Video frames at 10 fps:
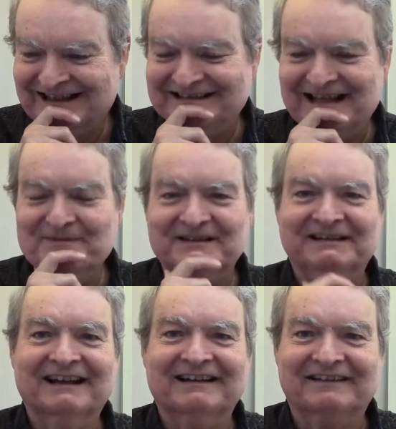His name was
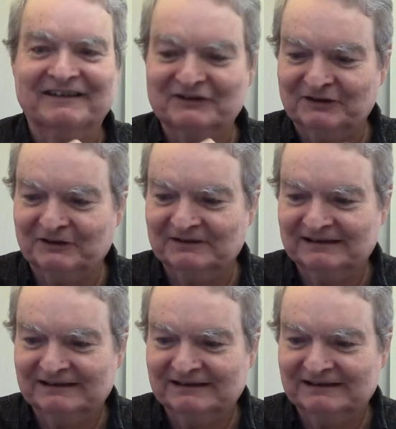Nick on the show.